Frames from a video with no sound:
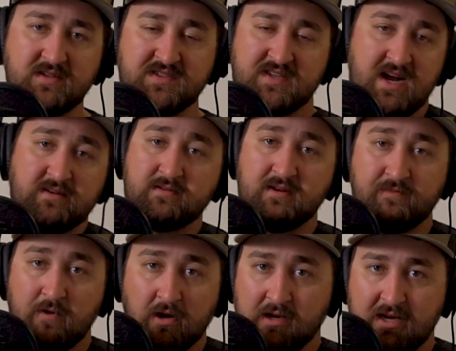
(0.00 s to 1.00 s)
decide
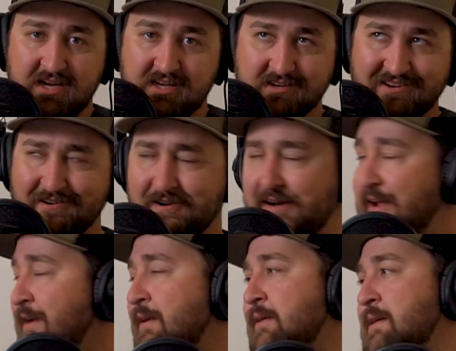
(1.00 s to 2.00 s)
if they're going to eat it or not.